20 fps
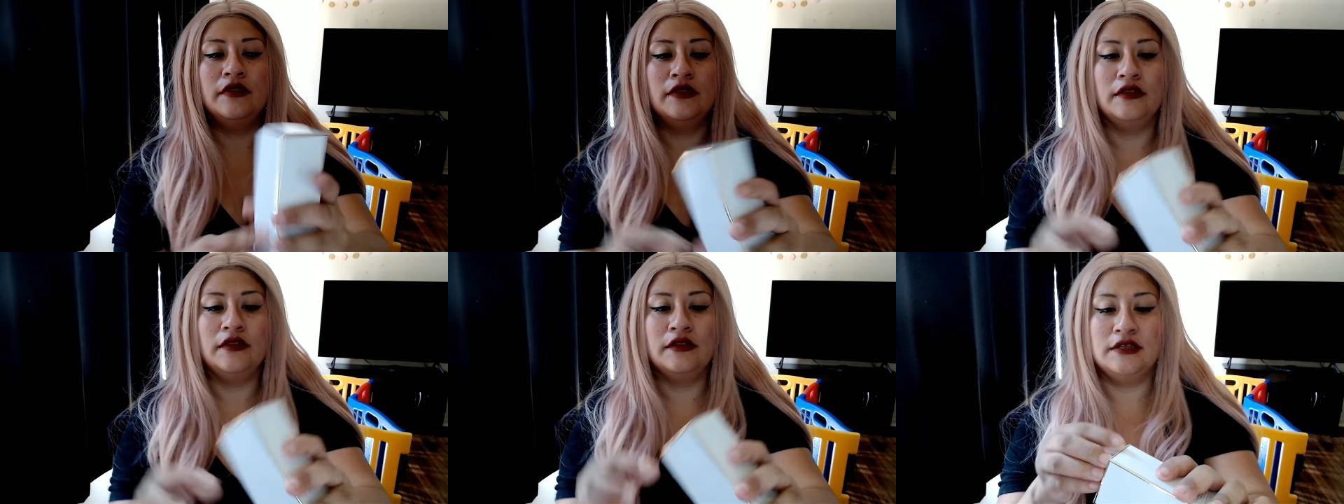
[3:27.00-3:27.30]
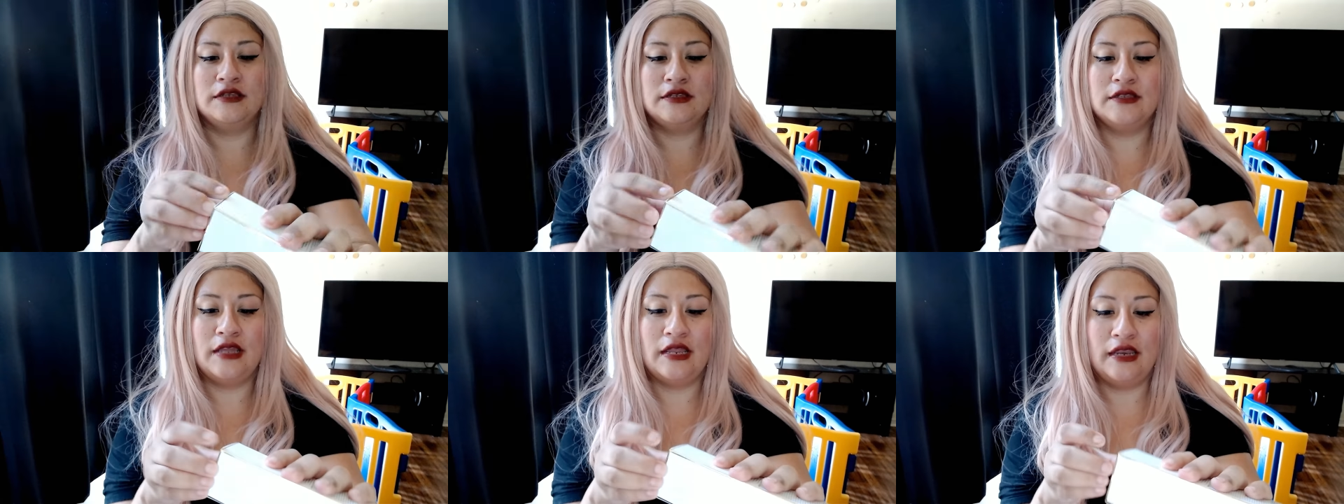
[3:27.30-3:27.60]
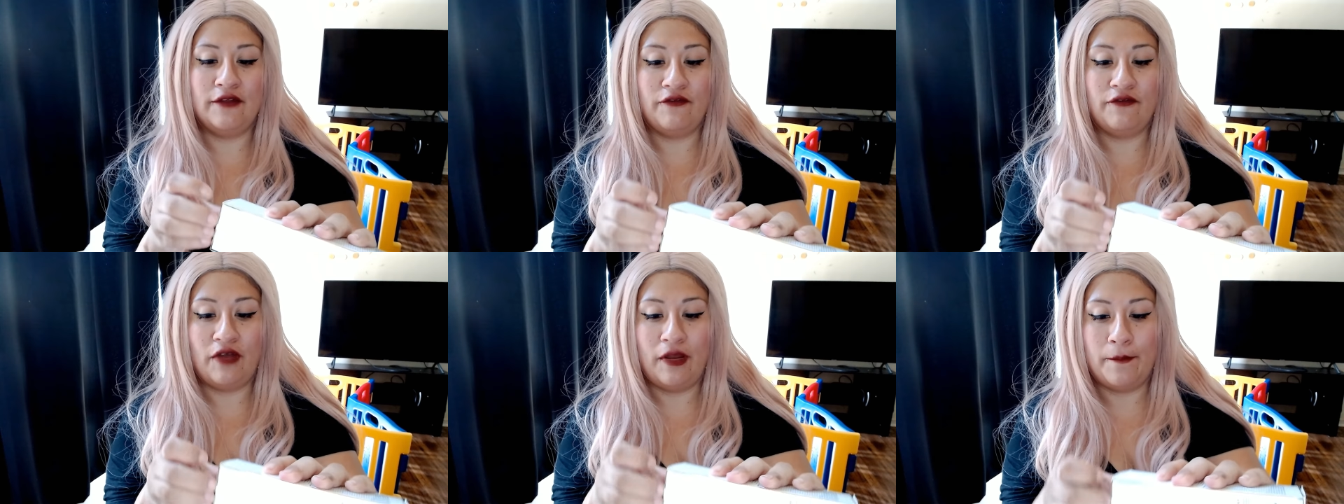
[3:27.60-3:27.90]
It's
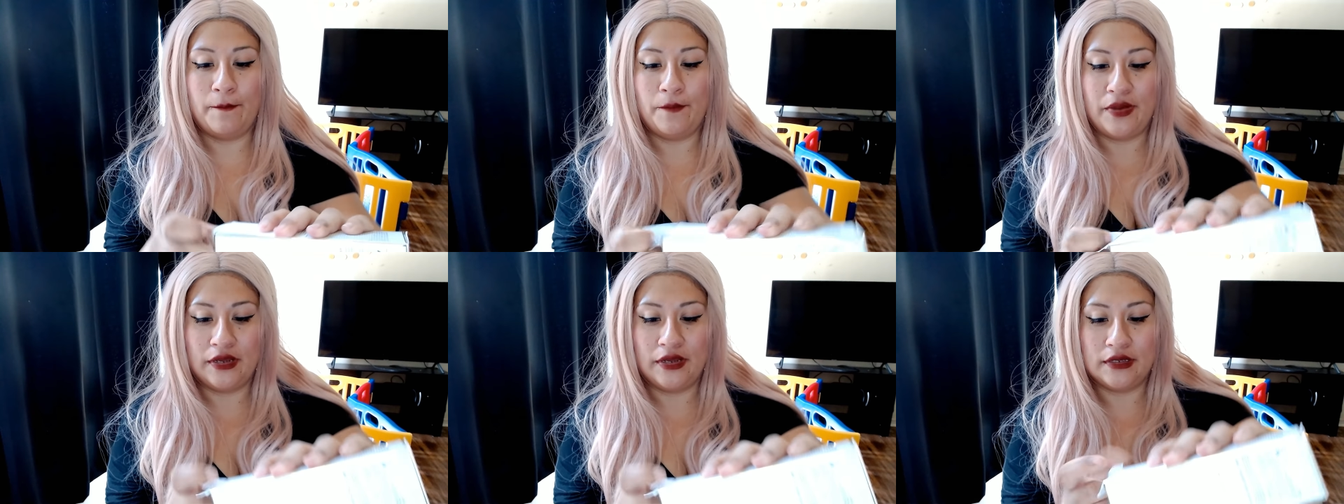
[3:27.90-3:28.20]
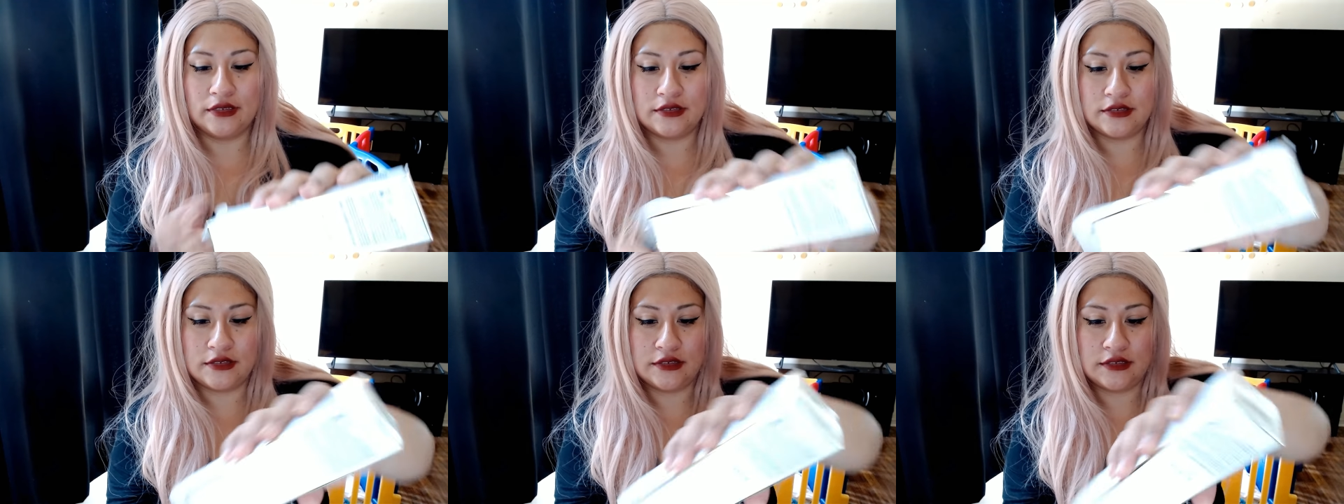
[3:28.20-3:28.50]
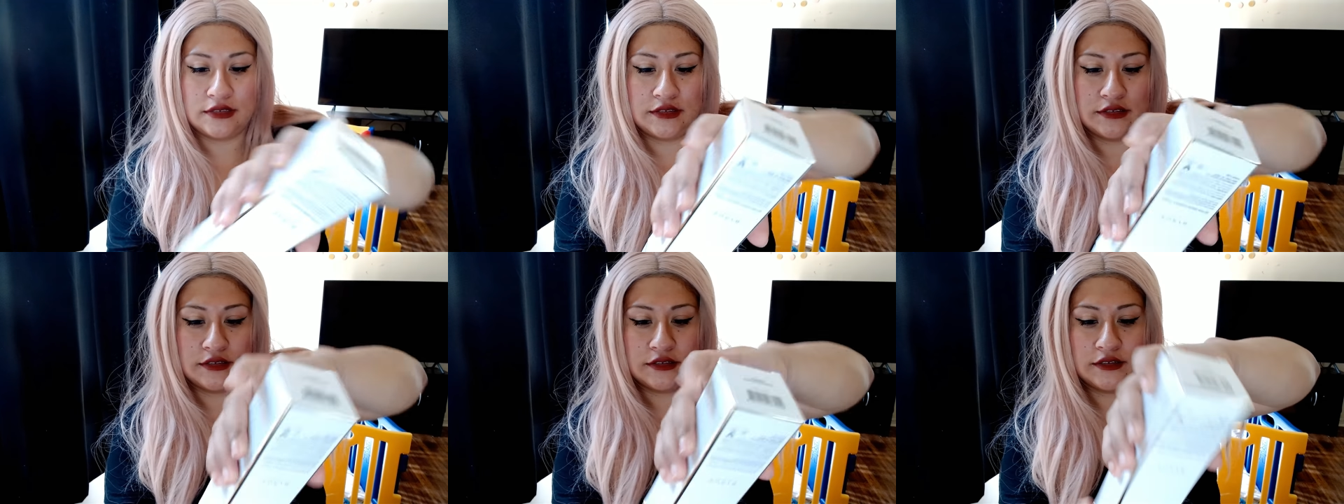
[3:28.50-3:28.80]
95
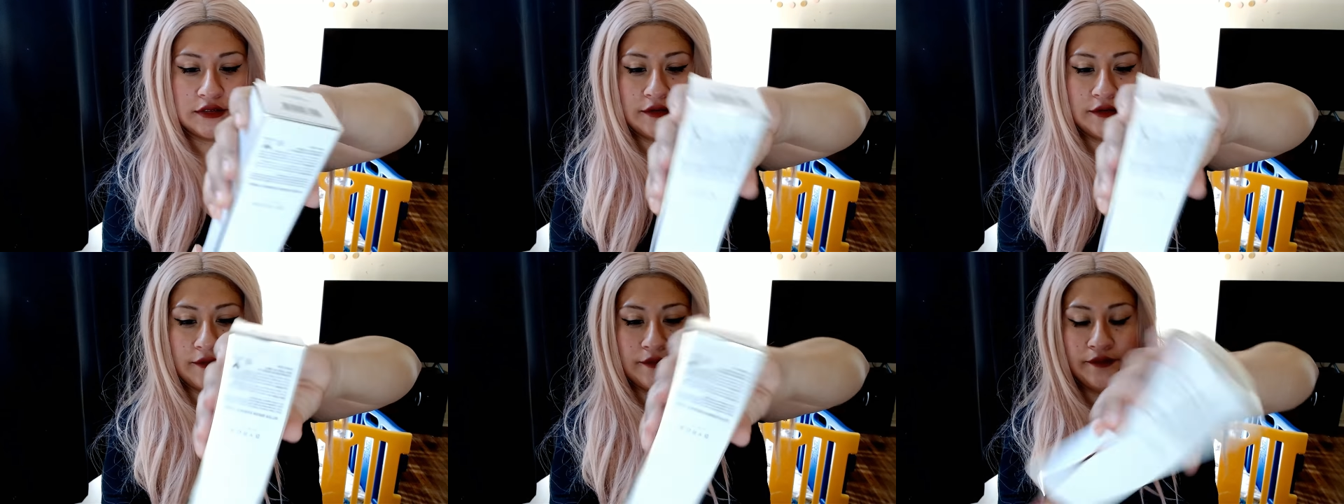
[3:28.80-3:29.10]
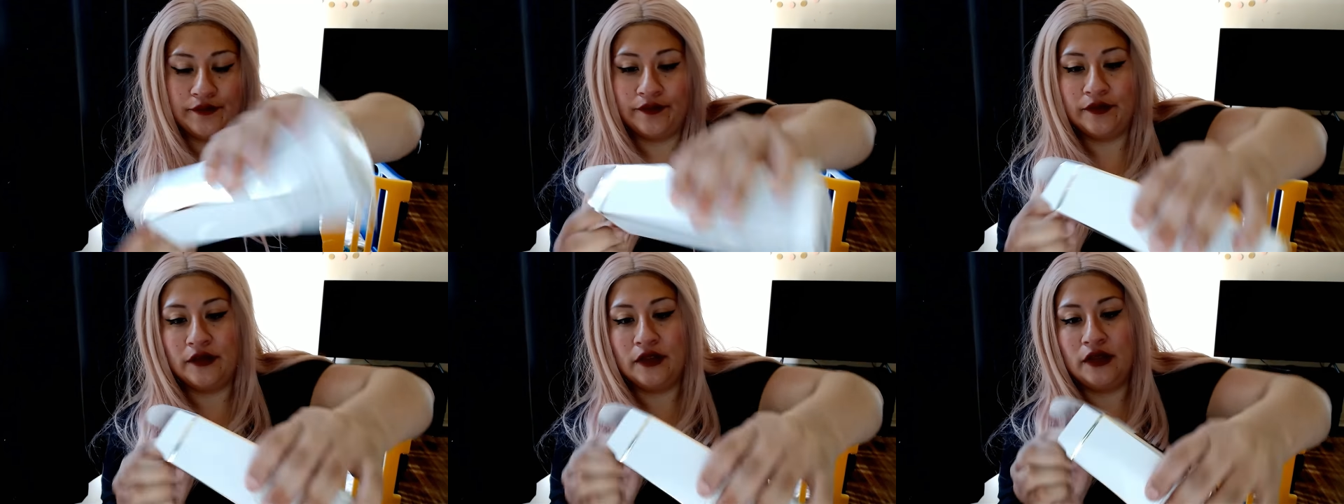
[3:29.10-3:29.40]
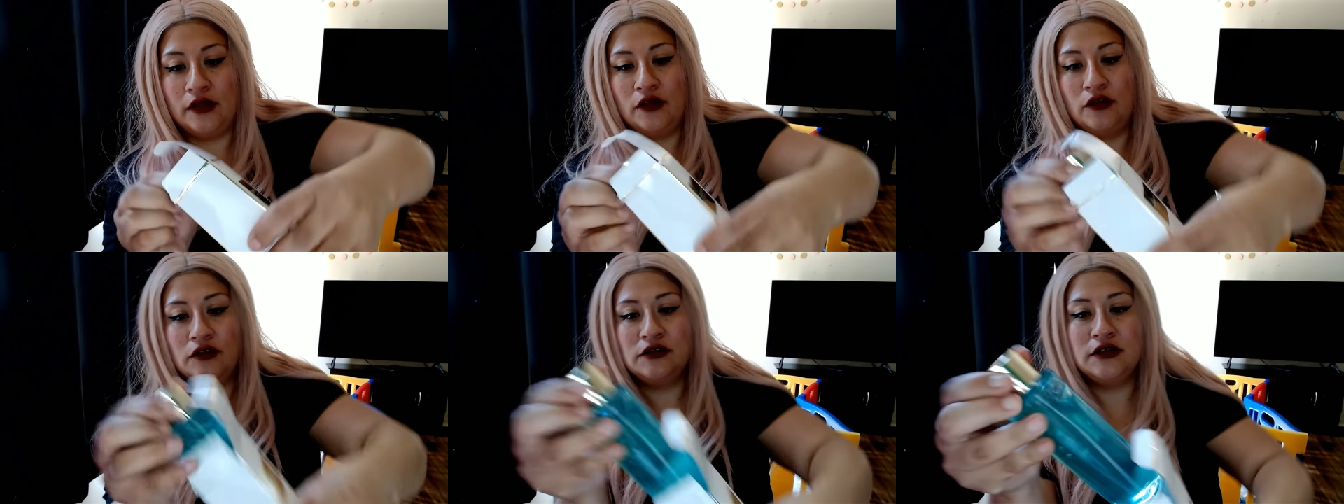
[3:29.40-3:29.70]
bucks.
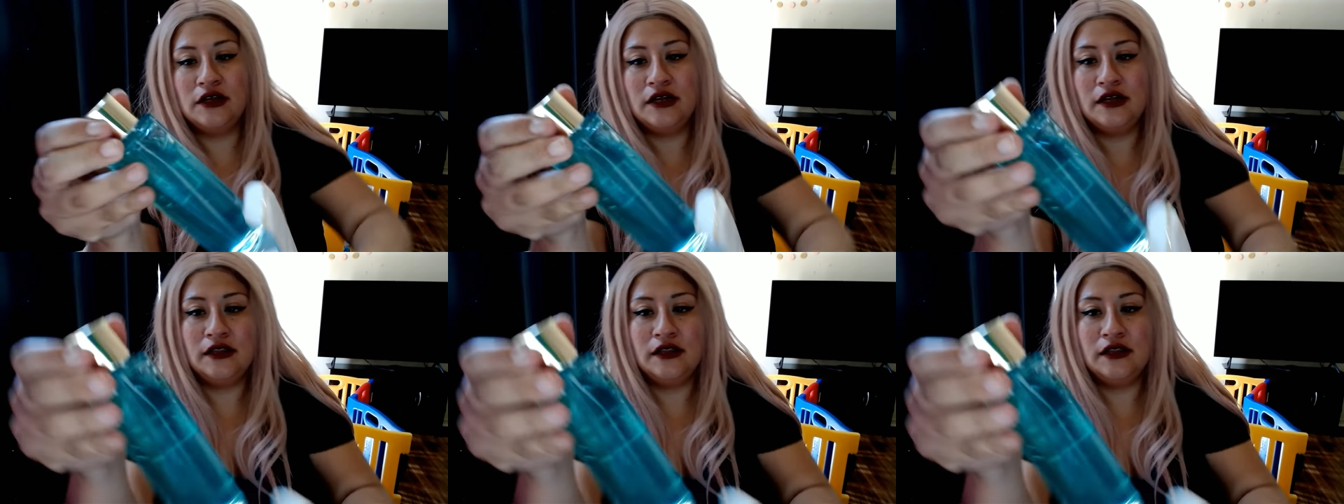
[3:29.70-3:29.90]
It goes like